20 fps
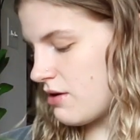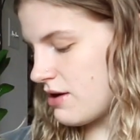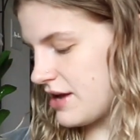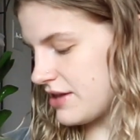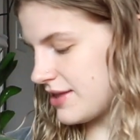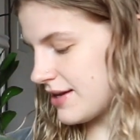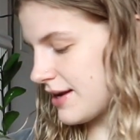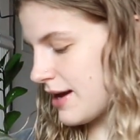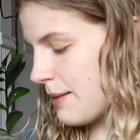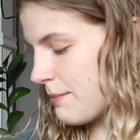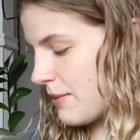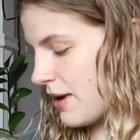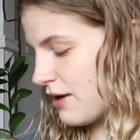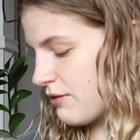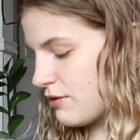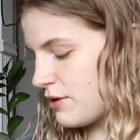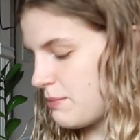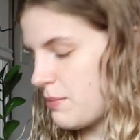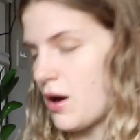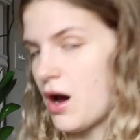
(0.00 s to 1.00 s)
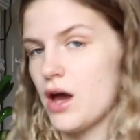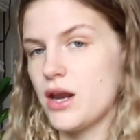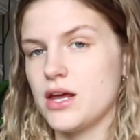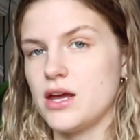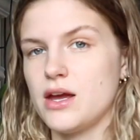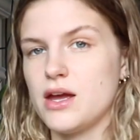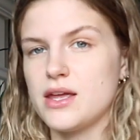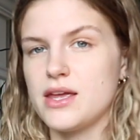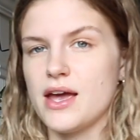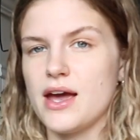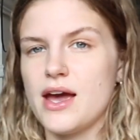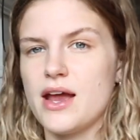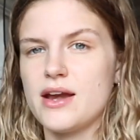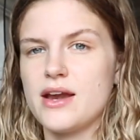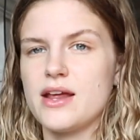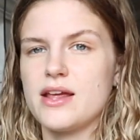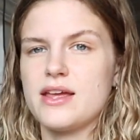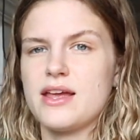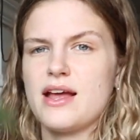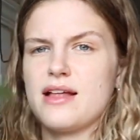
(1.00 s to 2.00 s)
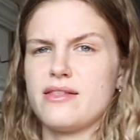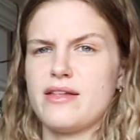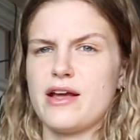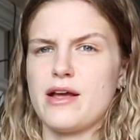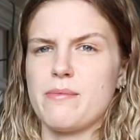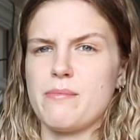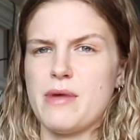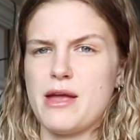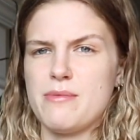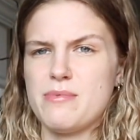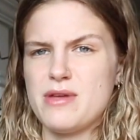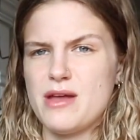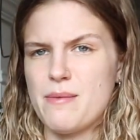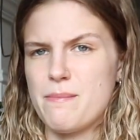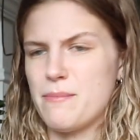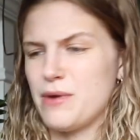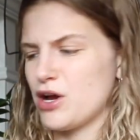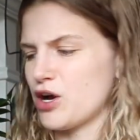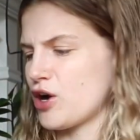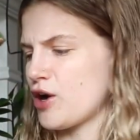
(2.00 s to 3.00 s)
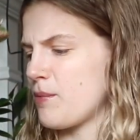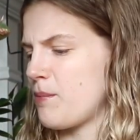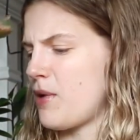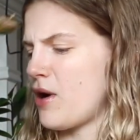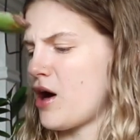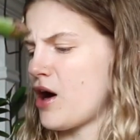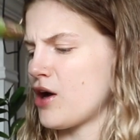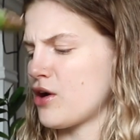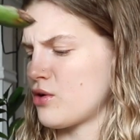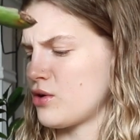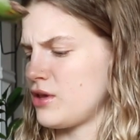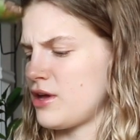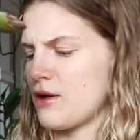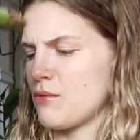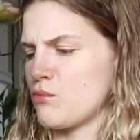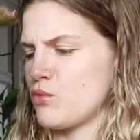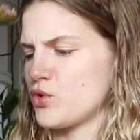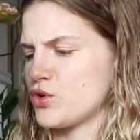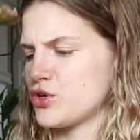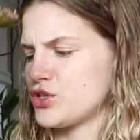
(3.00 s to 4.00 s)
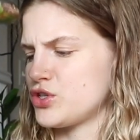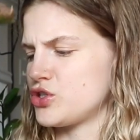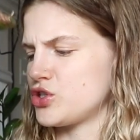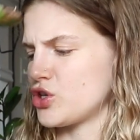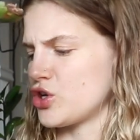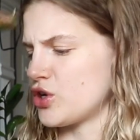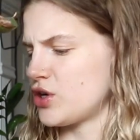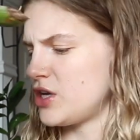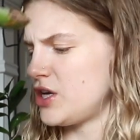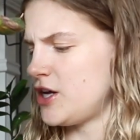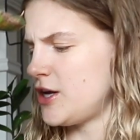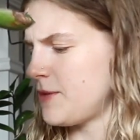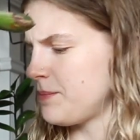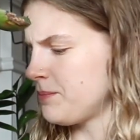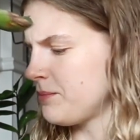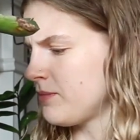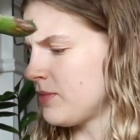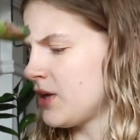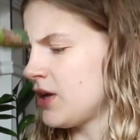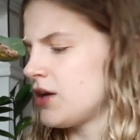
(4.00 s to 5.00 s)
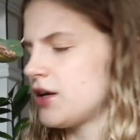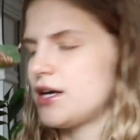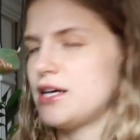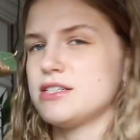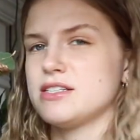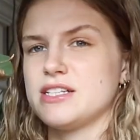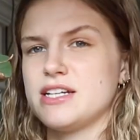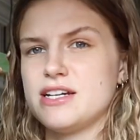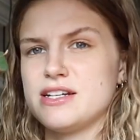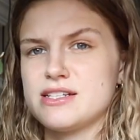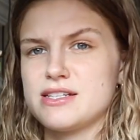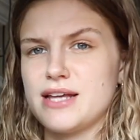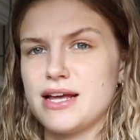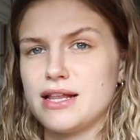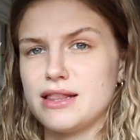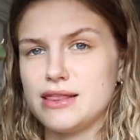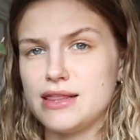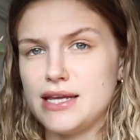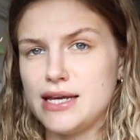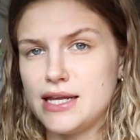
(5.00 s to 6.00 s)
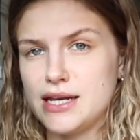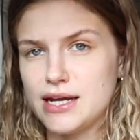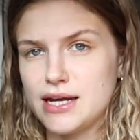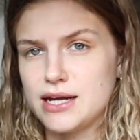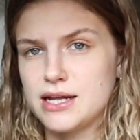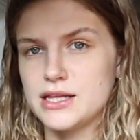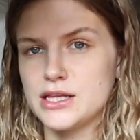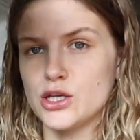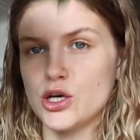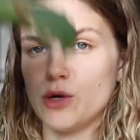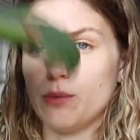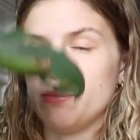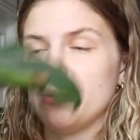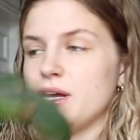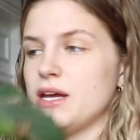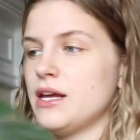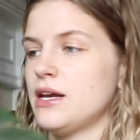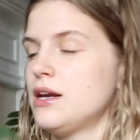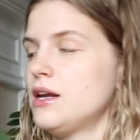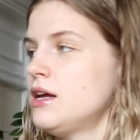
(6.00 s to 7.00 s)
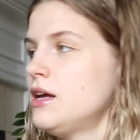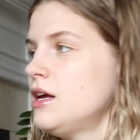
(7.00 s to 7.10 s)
I think I might repot it again and get like maybe a bigger pot or like more sturdy, because it is like leaning a little bit.